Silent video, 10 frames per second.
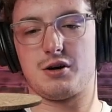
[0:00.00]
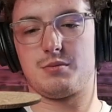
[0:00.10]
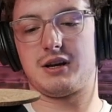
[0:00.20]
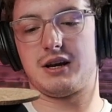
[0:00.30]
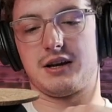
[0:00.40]

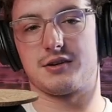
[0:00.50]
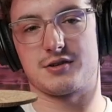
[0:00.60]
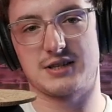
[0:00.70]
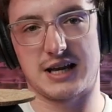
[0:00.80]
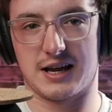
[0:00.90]
but I
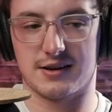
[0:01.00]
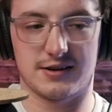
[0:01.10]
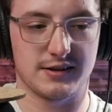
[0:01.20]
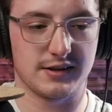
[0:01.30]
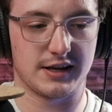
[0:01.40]
understand
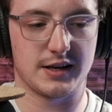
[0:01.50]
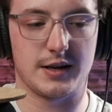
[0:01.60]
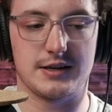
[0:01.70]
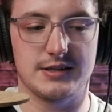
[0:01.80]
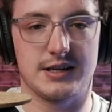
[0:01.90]
that
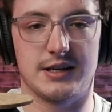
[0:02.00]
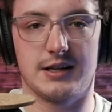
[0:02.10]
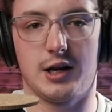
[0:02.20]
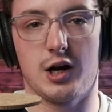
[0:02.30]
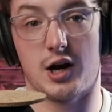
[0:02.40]
it
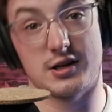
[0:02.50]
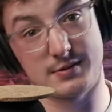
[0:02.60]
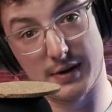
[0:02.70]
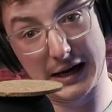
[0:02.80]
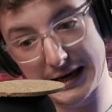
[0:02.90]
costs
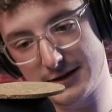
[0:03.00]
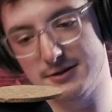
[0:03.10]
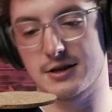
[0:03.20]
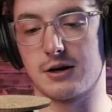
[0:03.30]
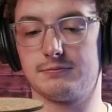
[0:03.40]
money, so